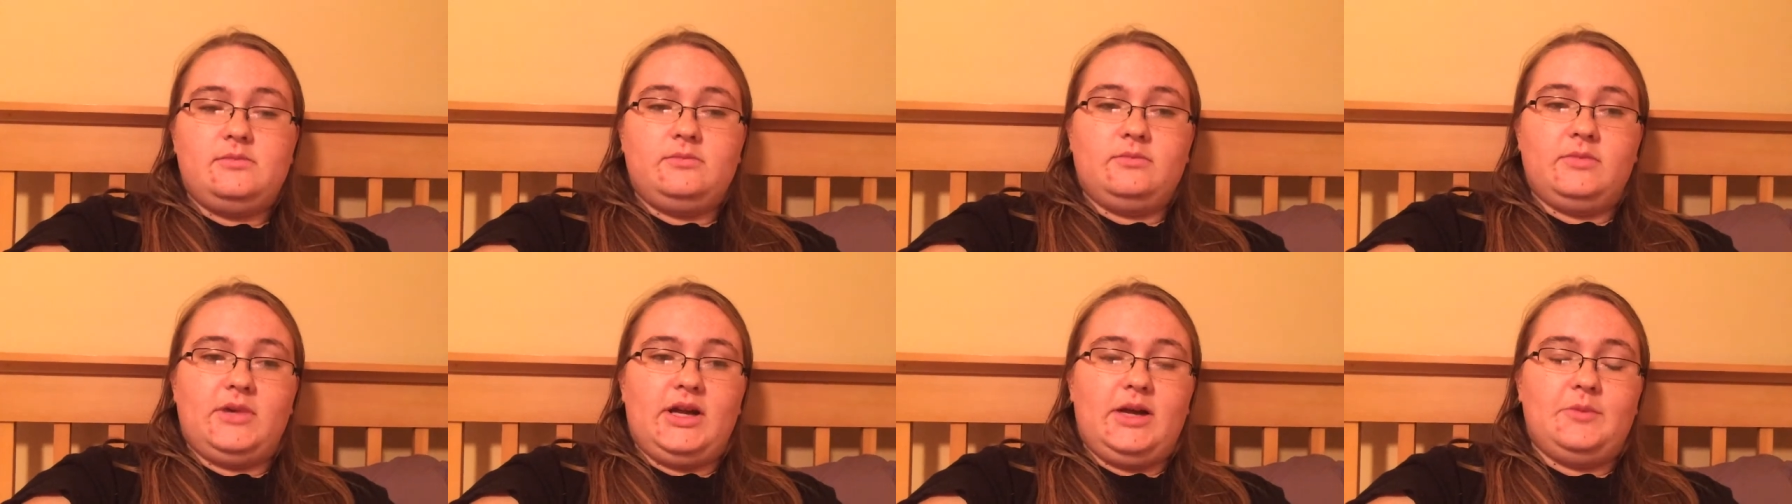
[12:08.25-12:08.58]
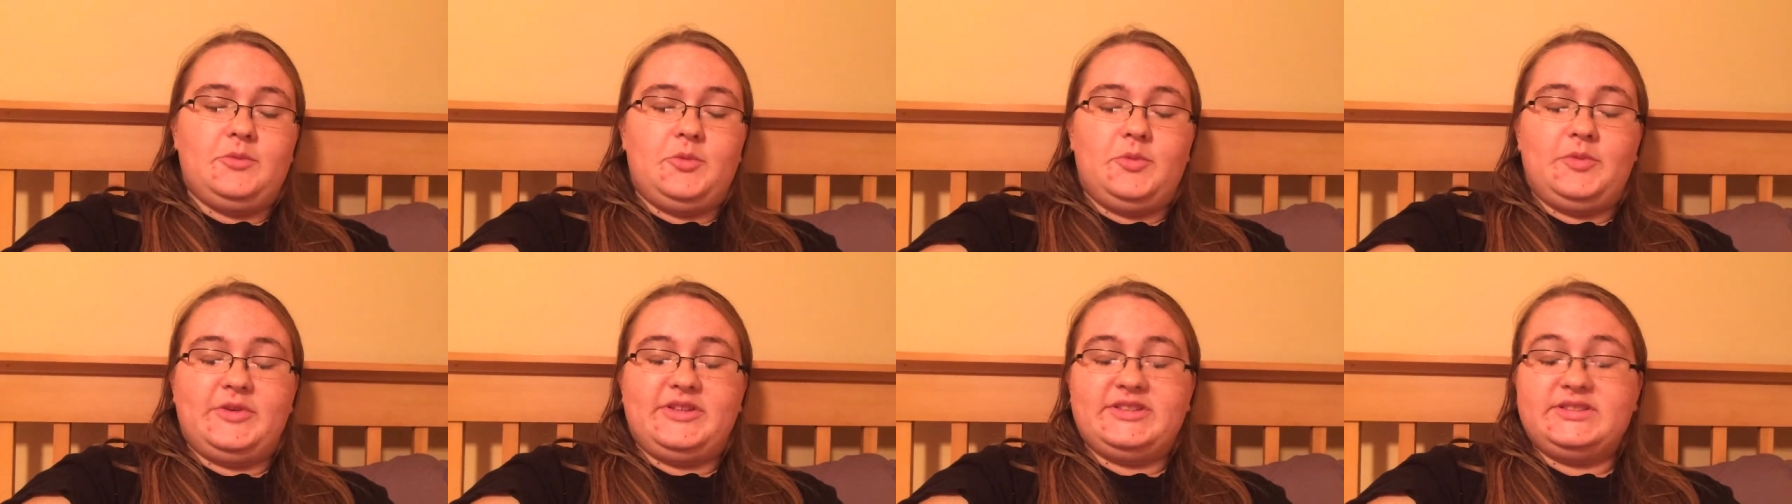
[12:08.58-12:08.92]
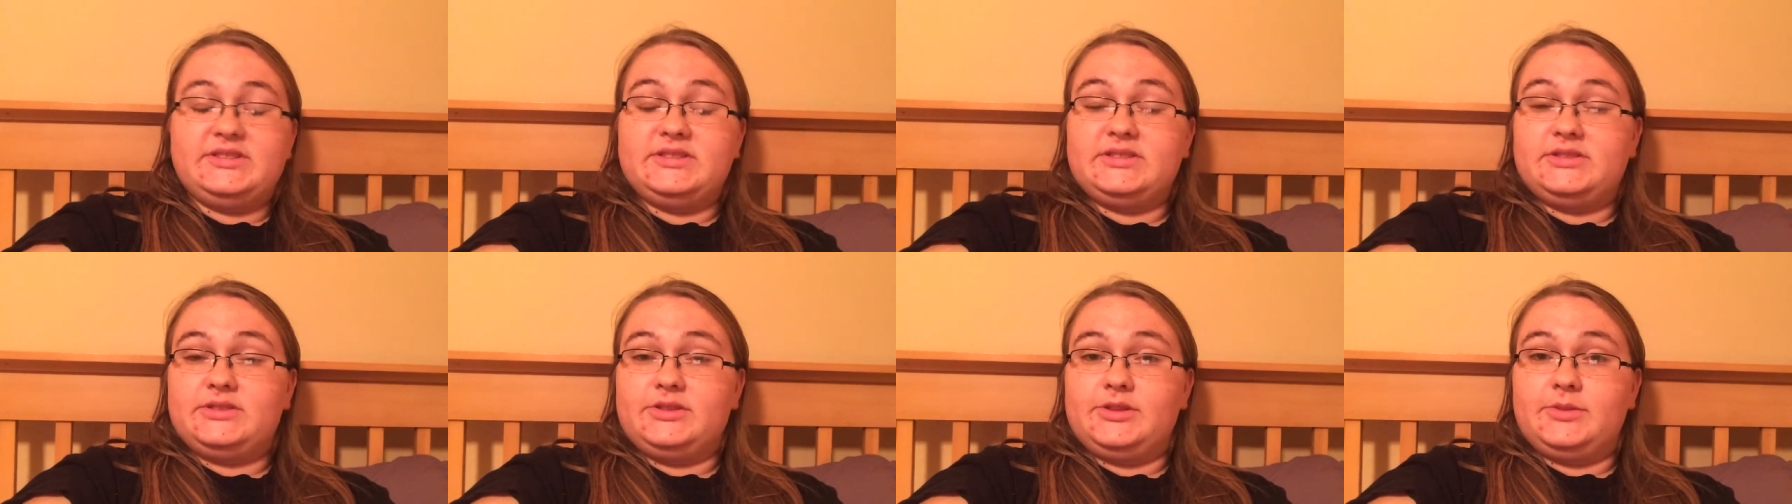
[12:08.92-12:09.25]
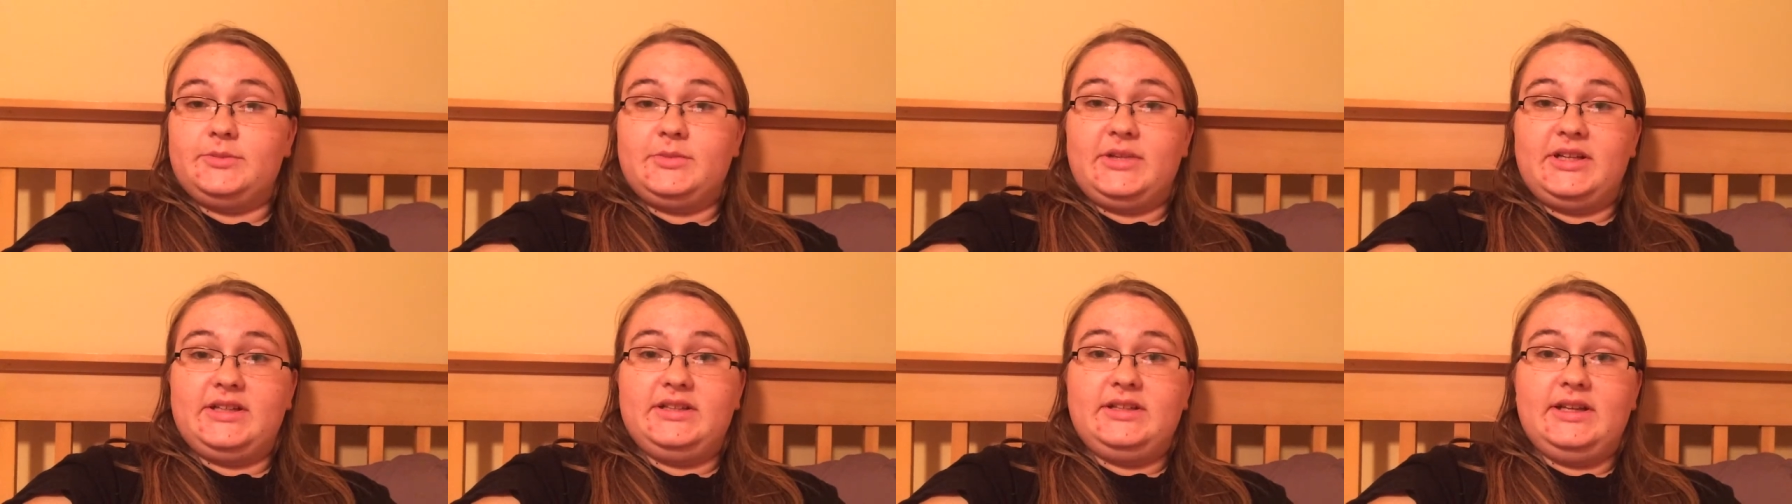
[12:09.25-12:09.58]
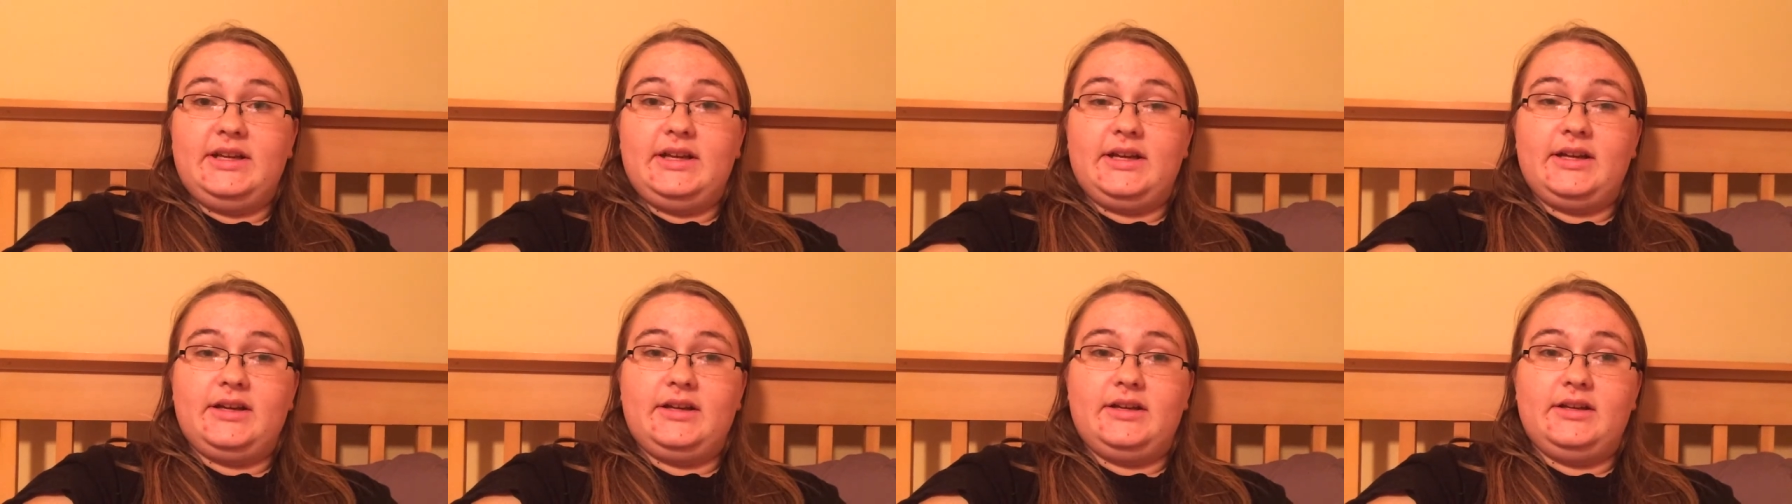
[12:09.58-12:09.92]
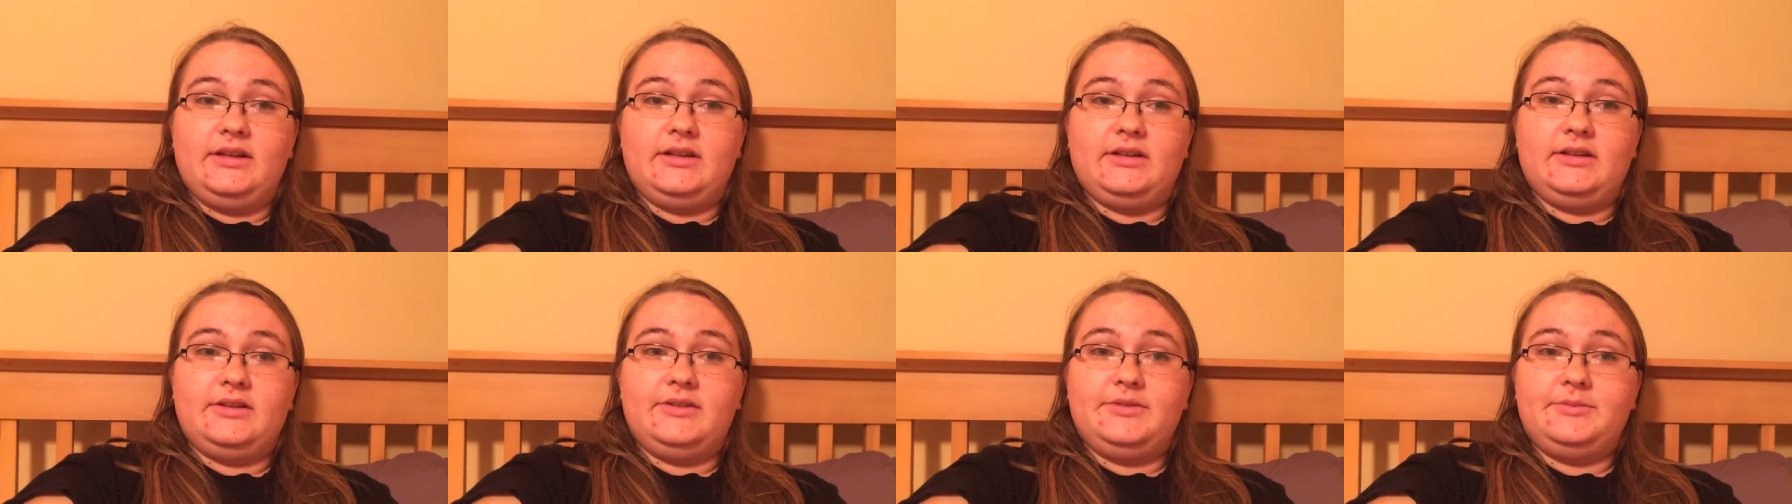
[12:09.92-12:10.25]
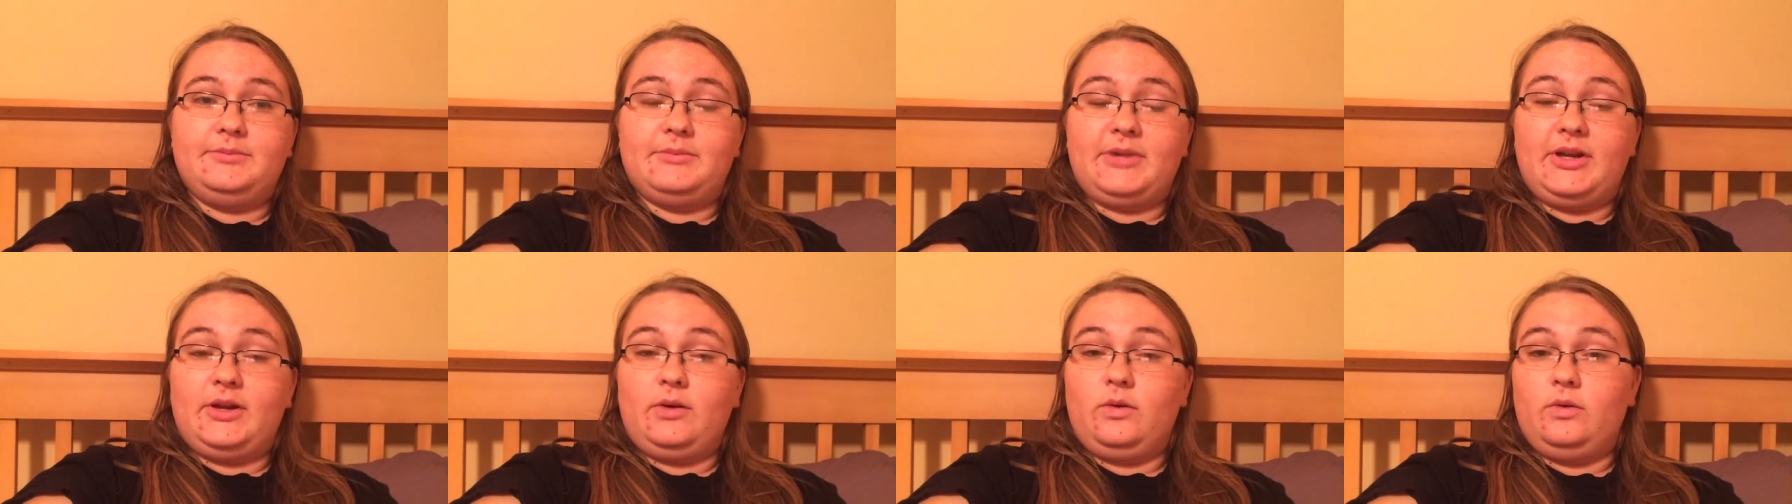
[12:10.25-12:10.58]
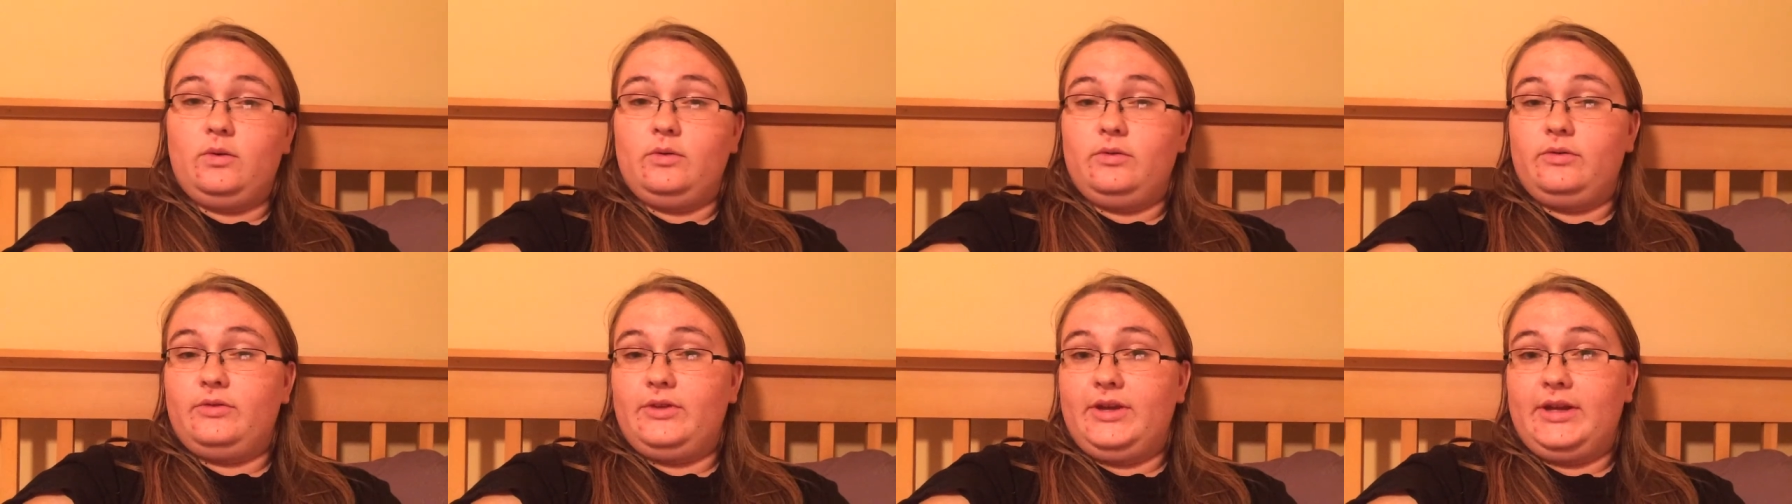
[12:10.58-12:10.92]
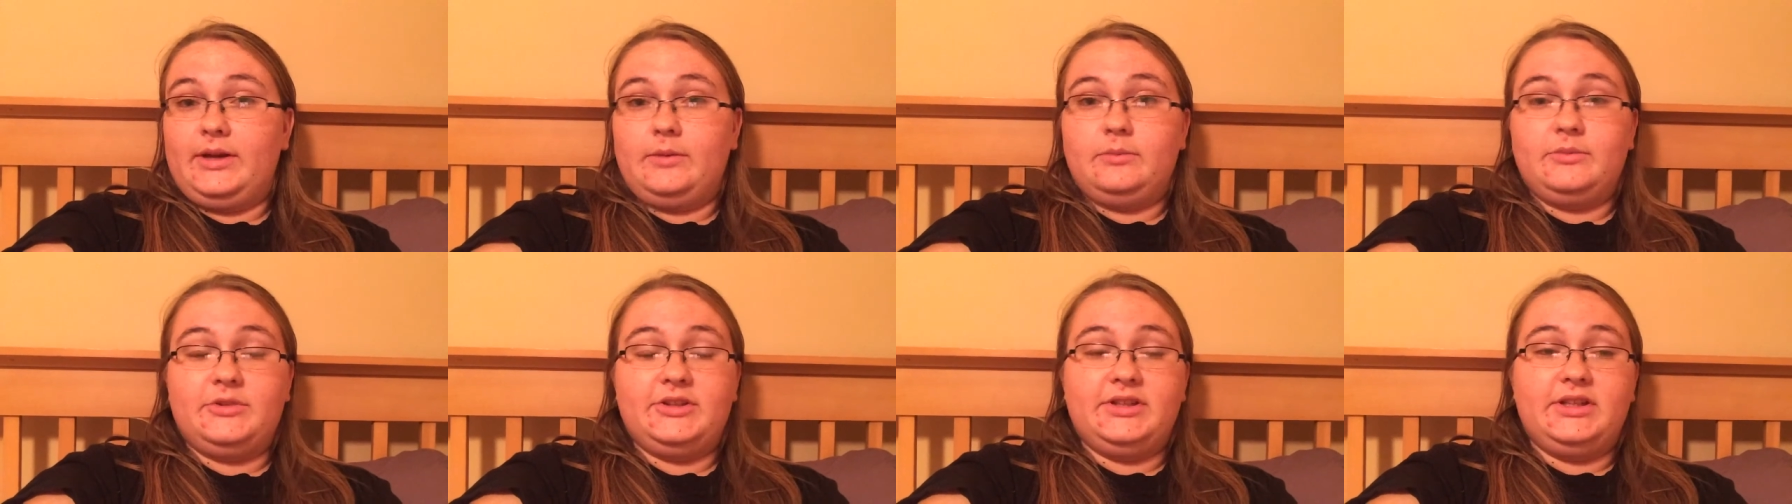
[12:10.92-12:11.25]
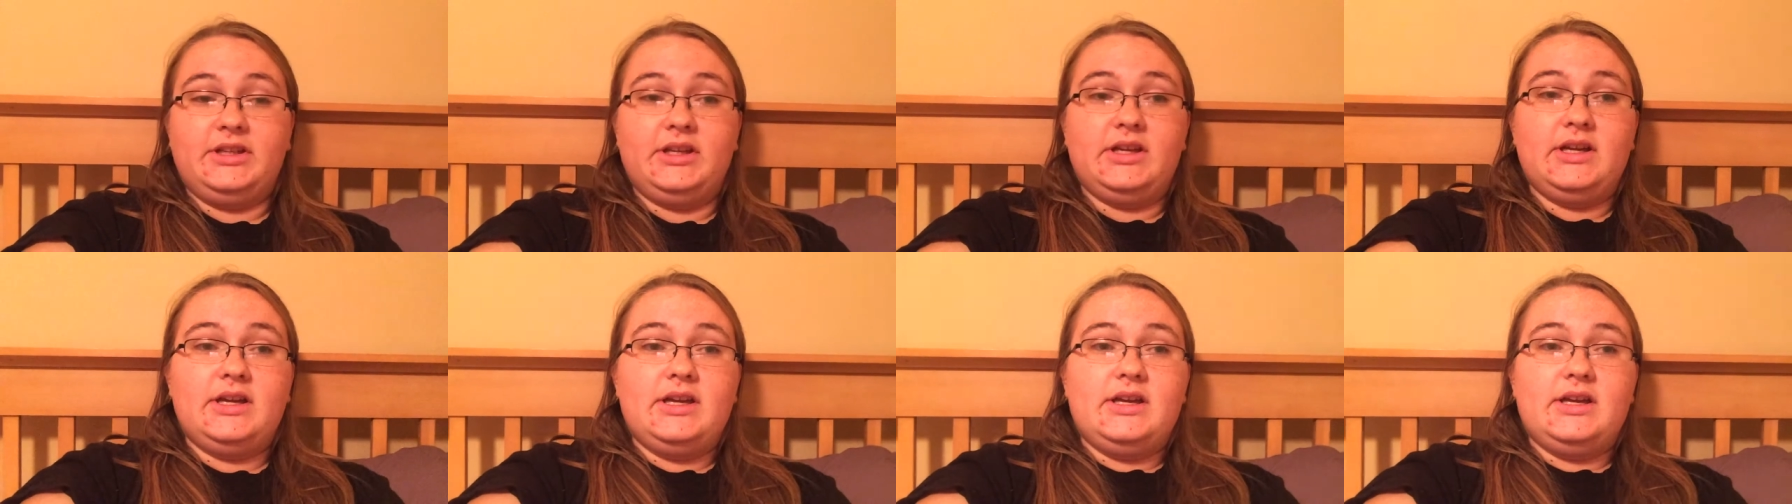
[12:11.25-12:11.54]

mom and my sister and my dad and my whole family